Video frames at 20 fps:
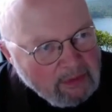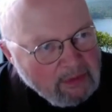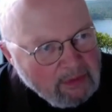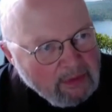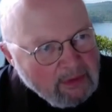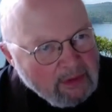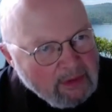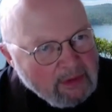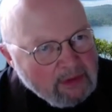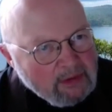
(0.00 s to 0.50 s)

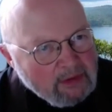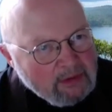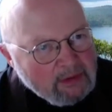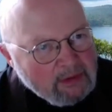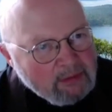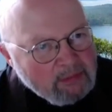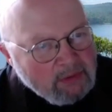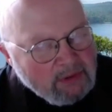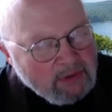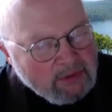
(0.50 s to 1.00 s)
And
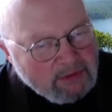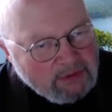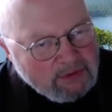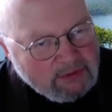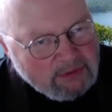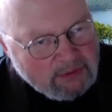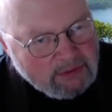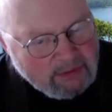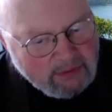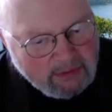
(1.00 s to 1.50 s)
but this
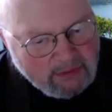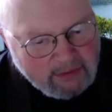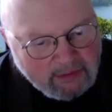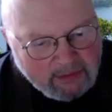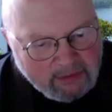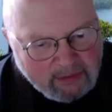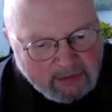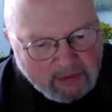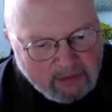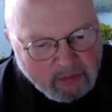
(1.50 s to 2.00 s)
is the thing
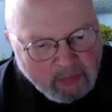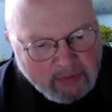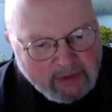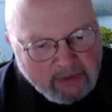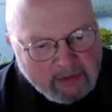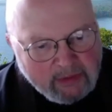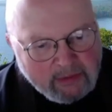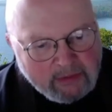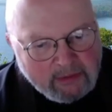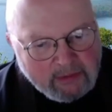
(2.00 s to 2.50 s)
that the
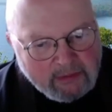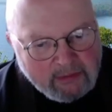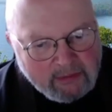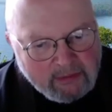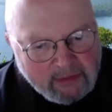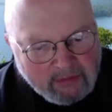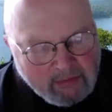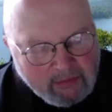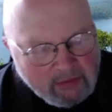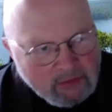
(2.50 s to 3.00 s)
awakened
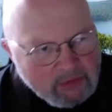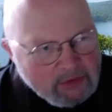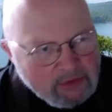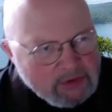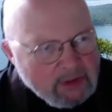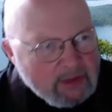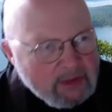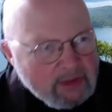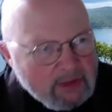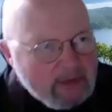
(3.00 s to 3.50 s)
never lose
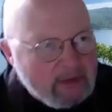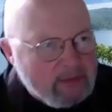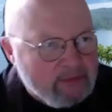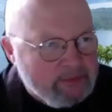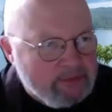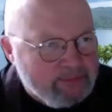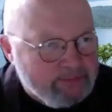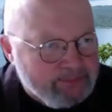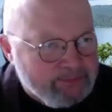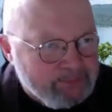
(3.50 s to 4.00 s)
sight of,
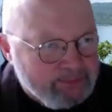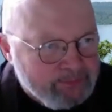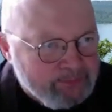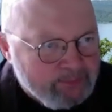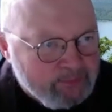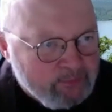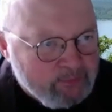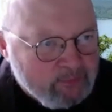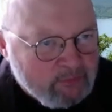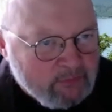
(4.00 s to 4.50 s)

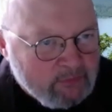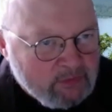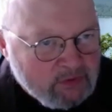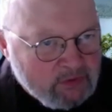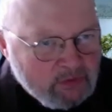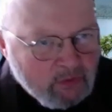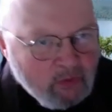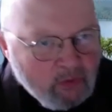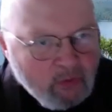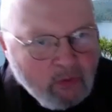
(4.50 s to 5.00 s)
is
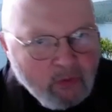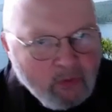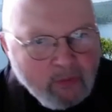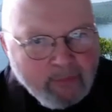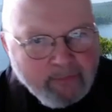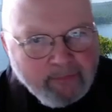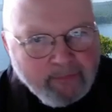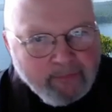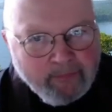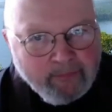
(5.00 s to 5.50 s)
the whole.
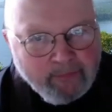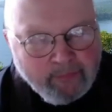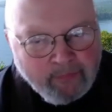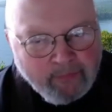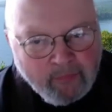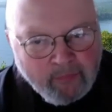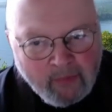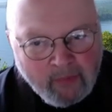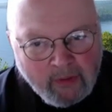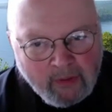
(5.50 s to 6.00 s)

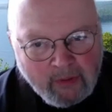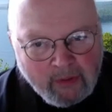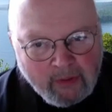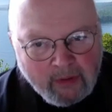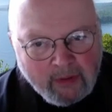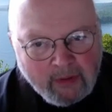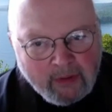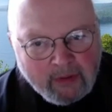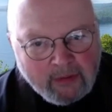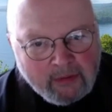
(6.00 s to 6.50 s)

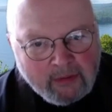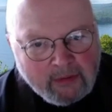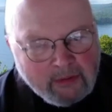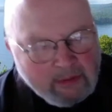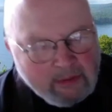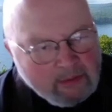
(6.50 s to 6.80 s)
And